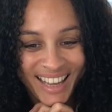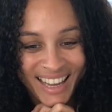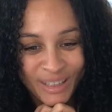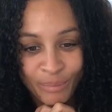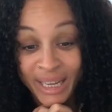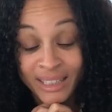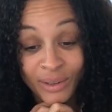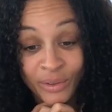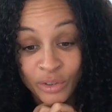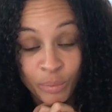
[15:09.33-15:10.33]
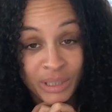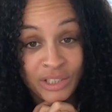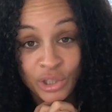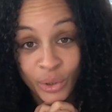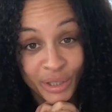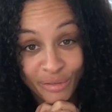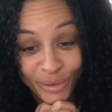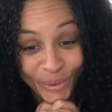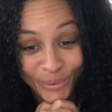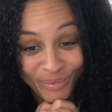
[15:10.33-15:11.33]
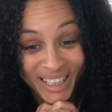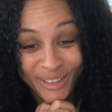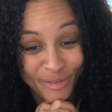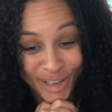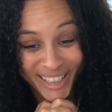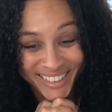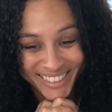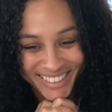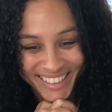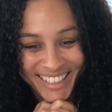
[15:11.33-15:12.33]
and may it also be joyful and fun.